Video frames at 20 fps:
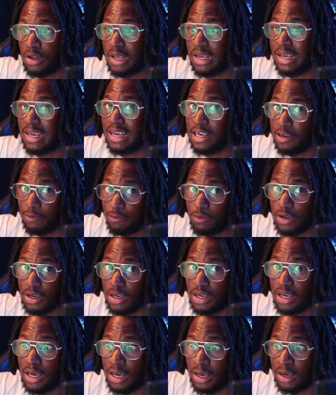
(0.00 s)
if you can
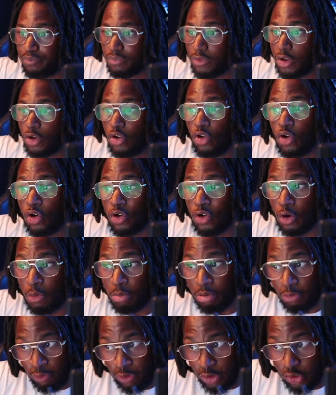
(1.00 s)
get it. You got your
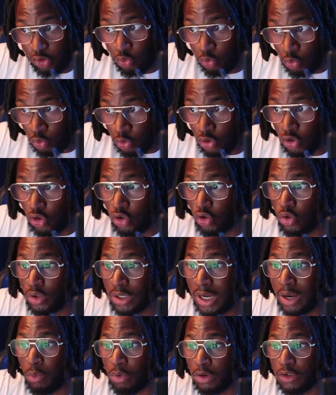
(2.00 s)
professional auto tune.
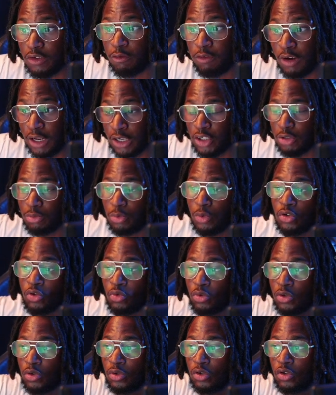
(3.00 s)
That one's flexible as
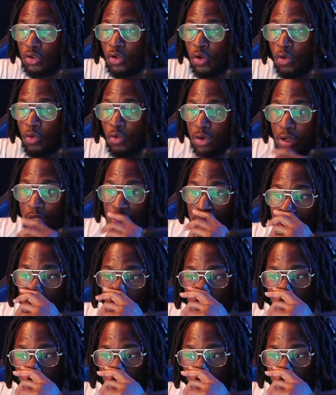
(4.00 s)
well. You got all the dials on